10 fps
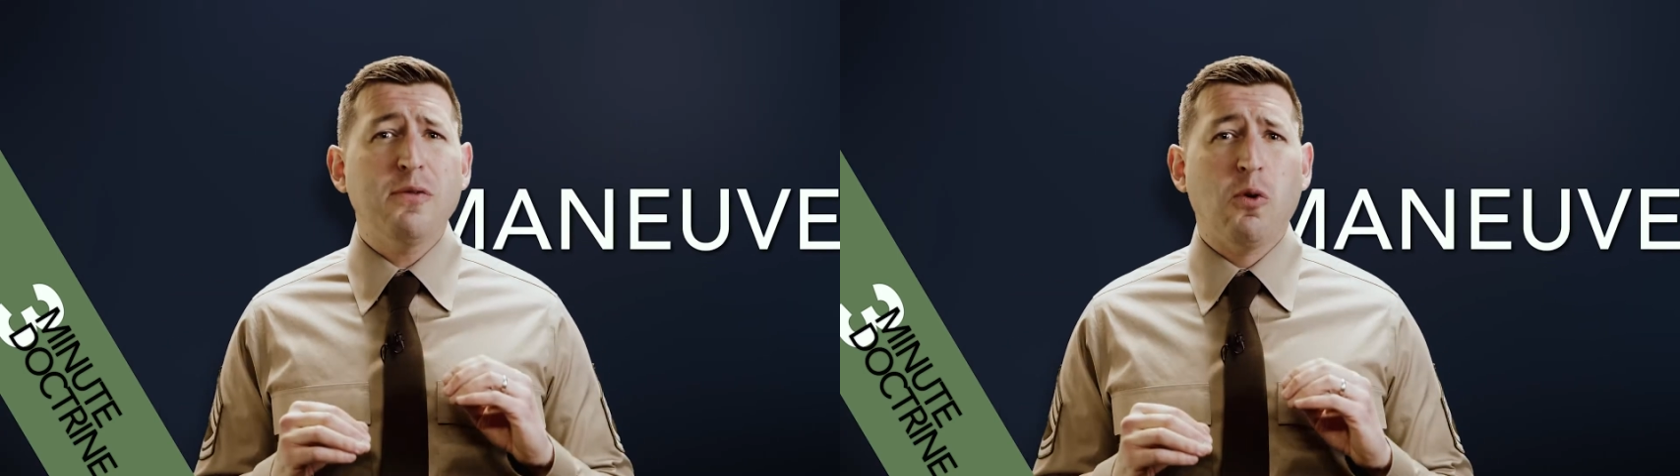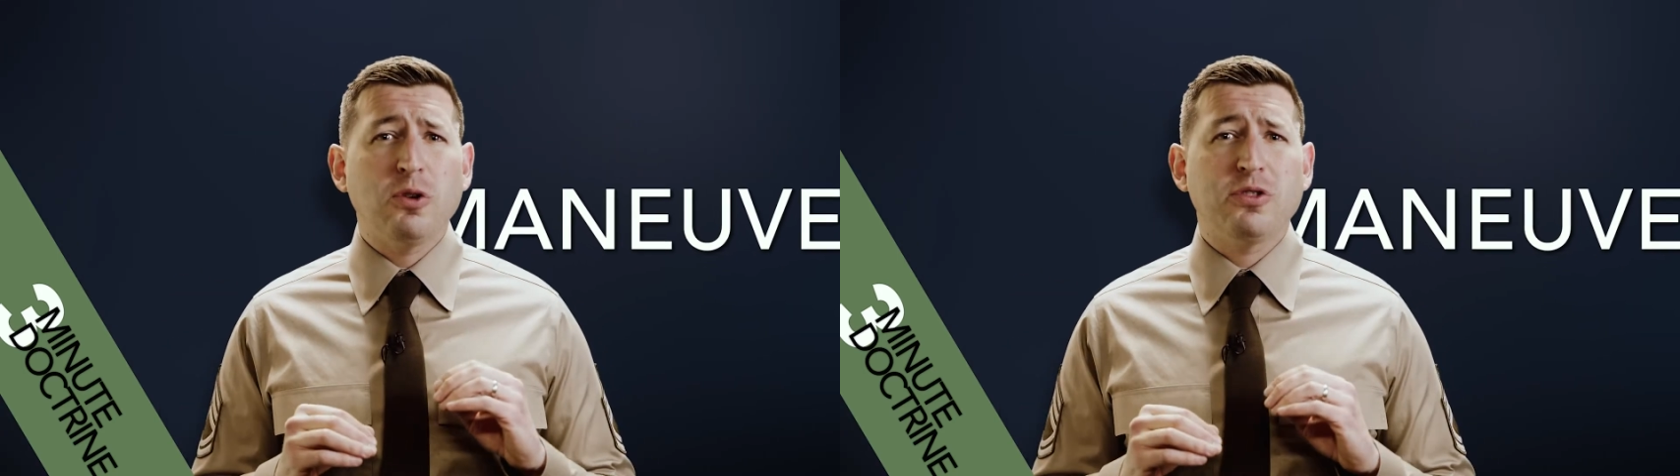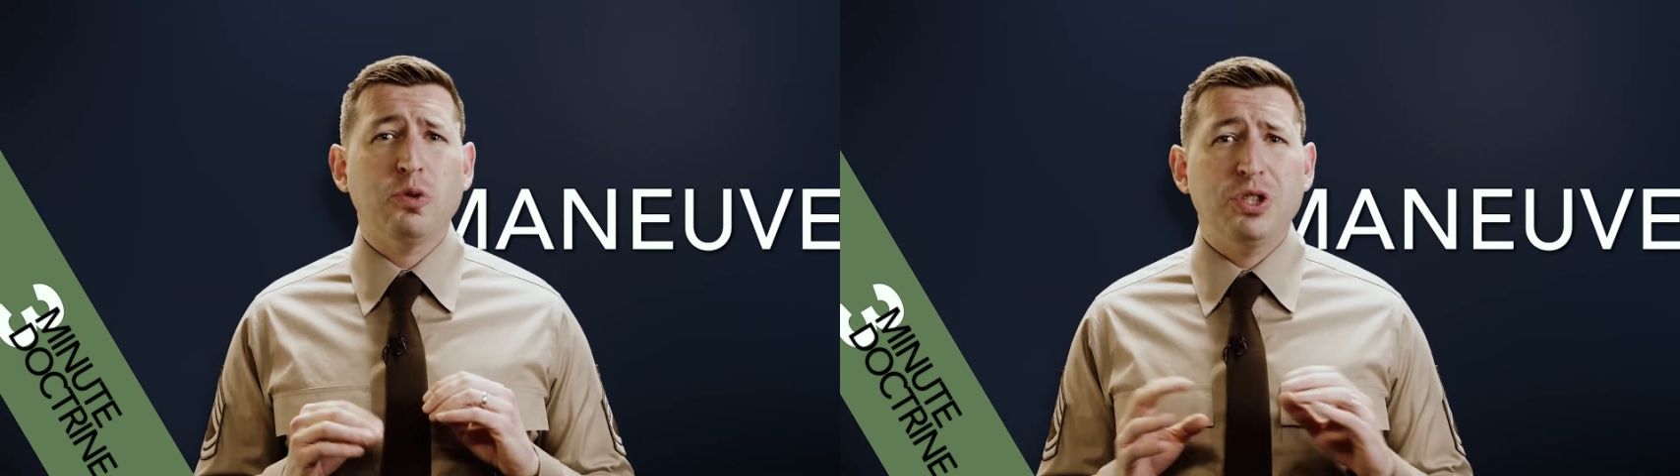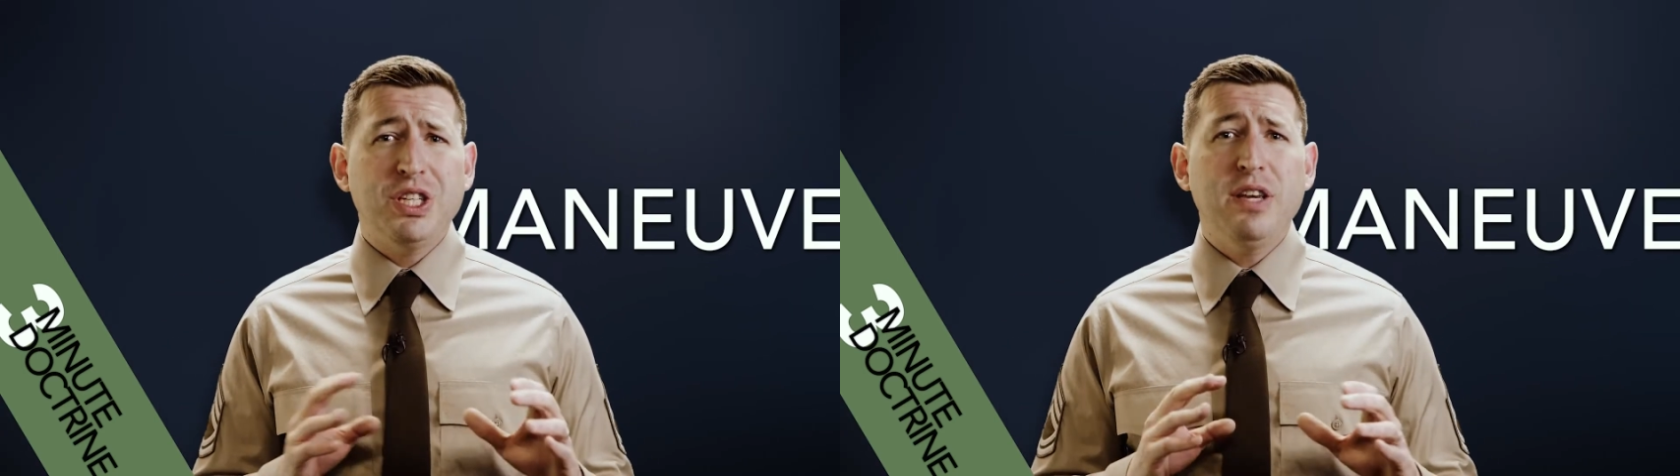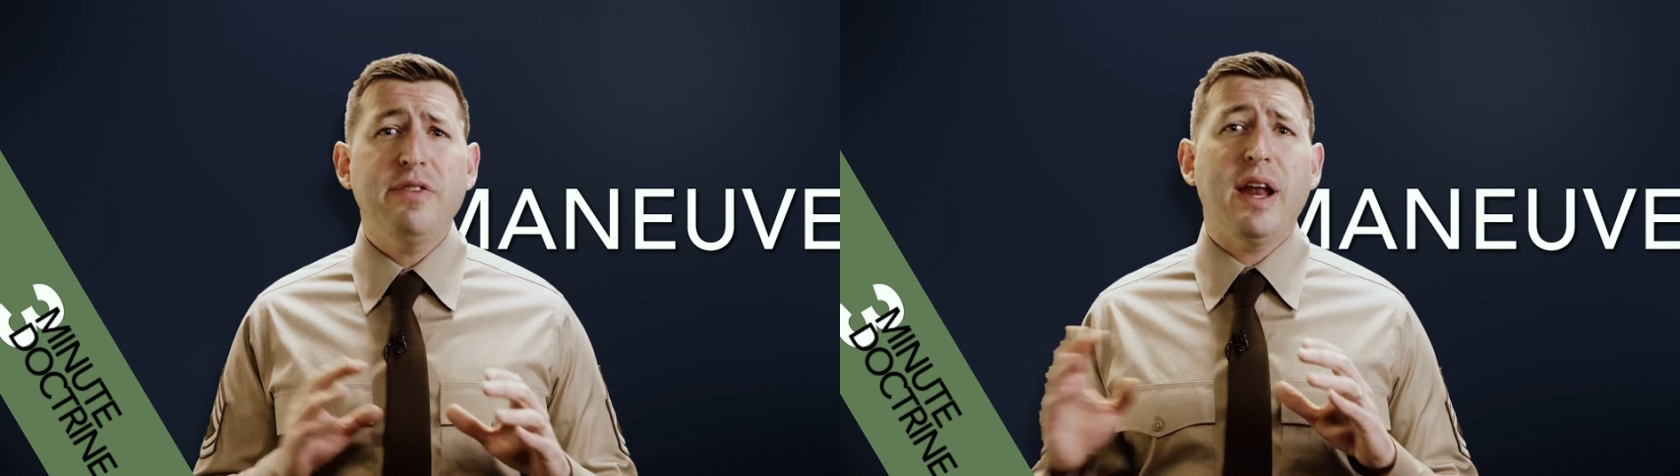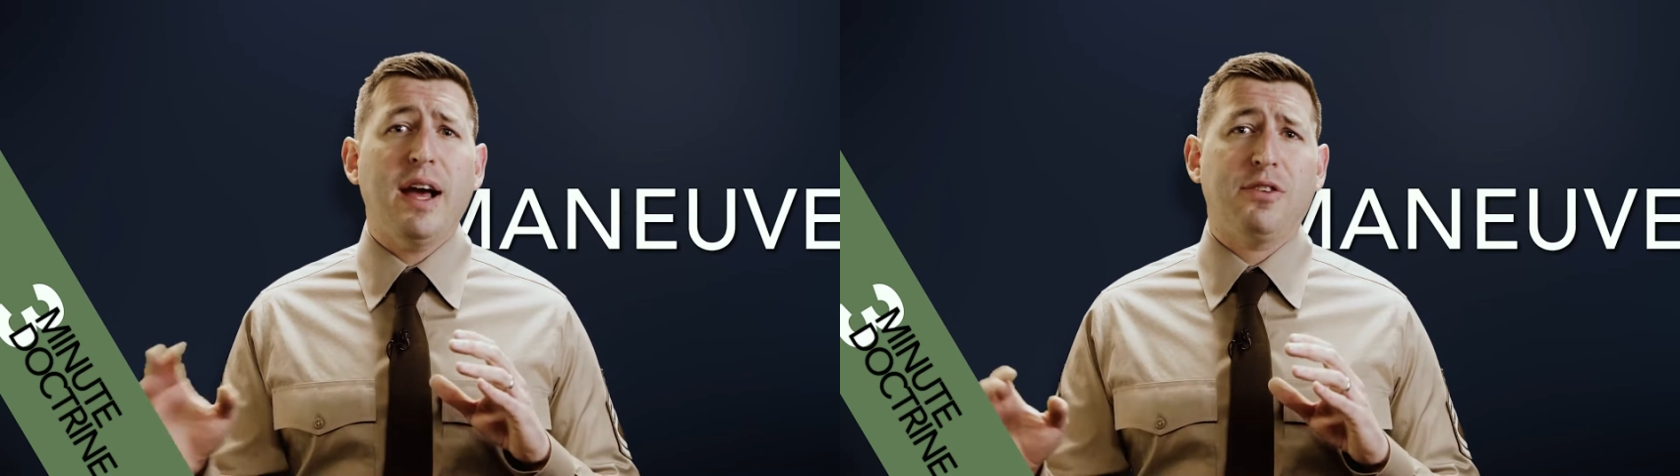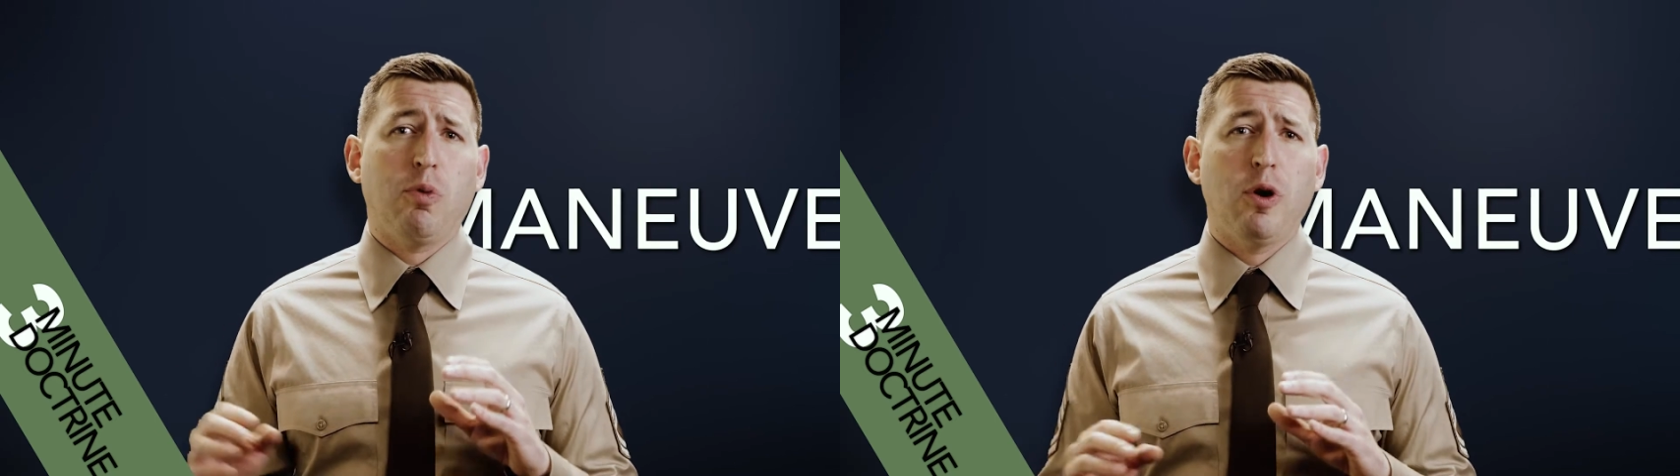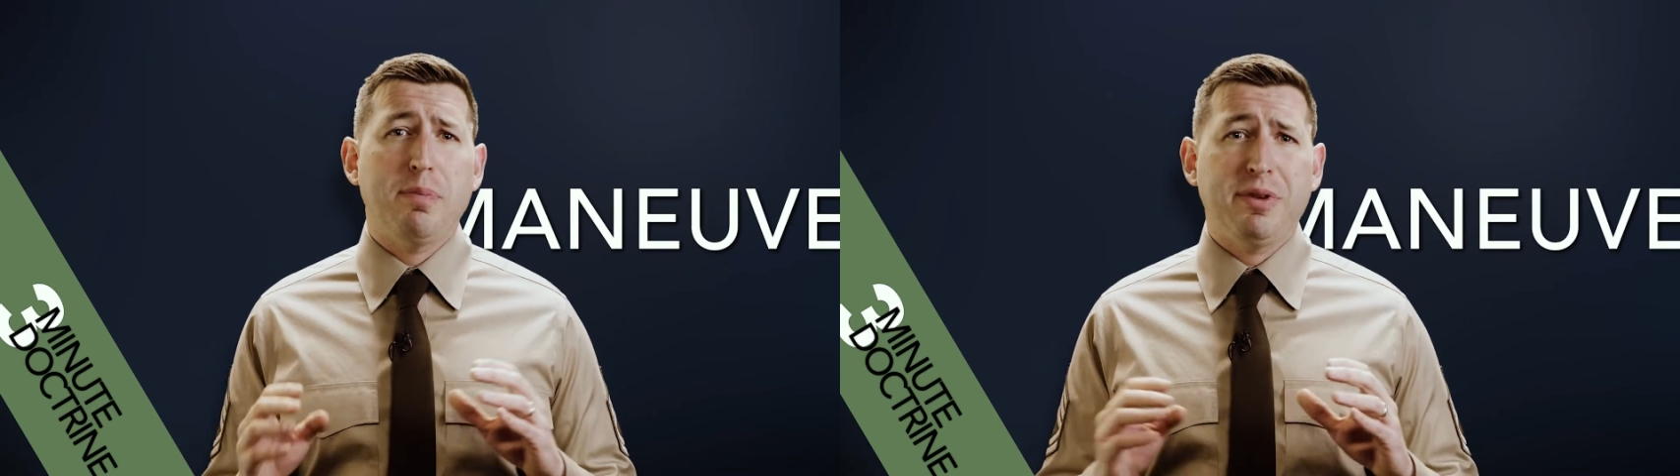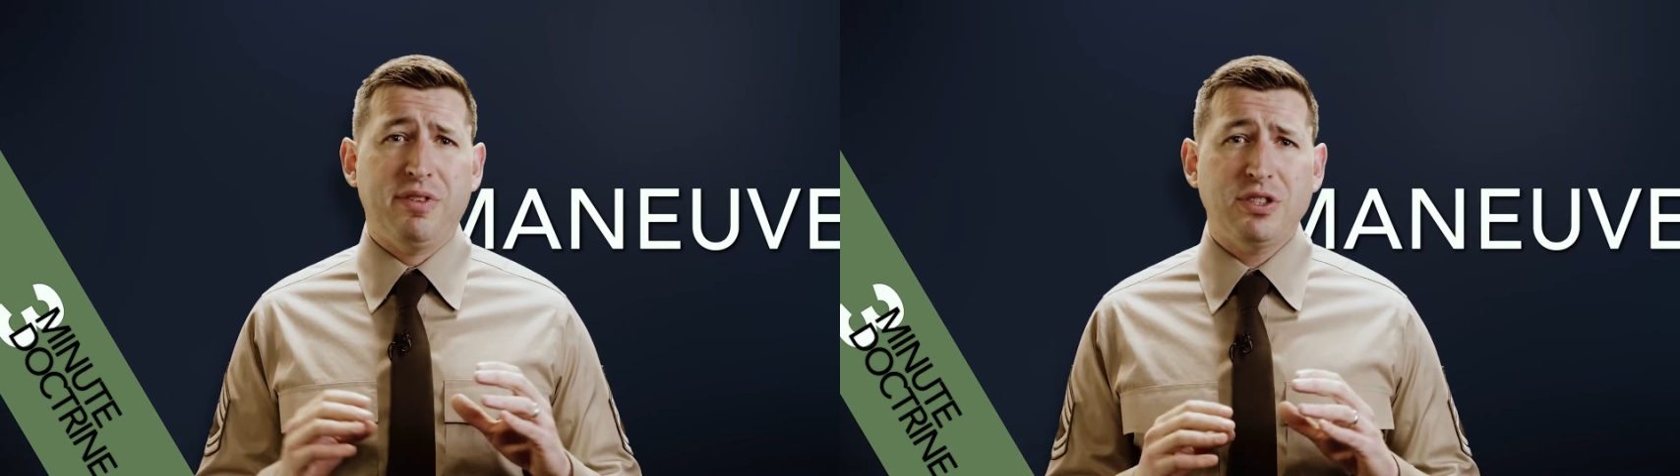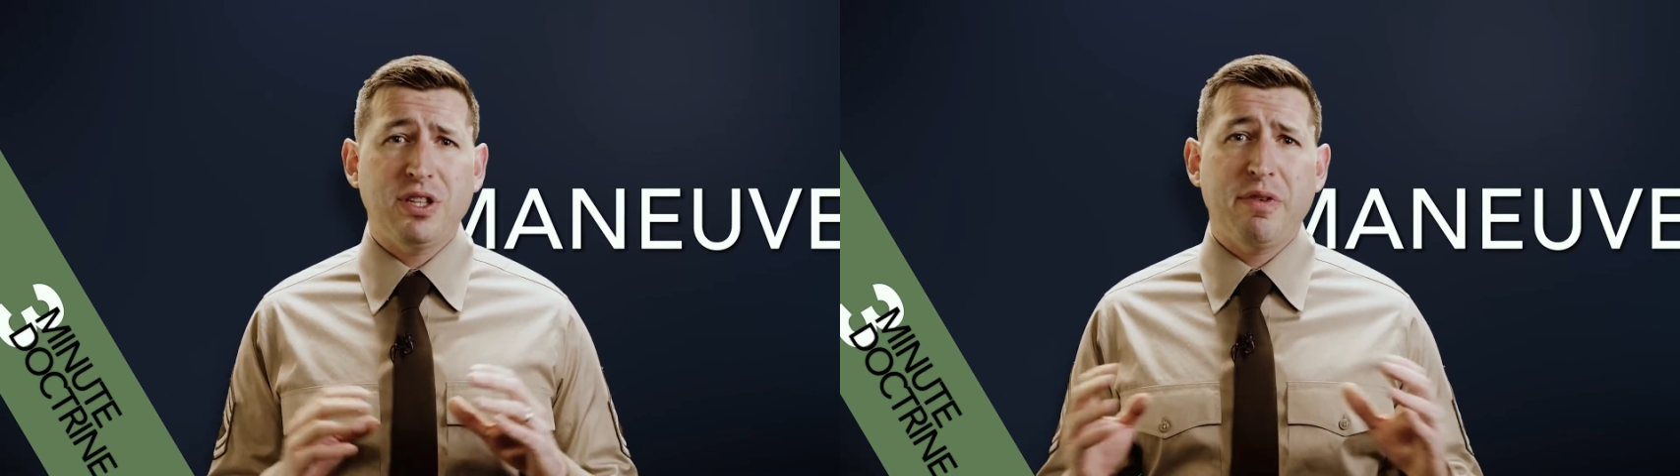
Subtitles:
force to achieve and exploit a position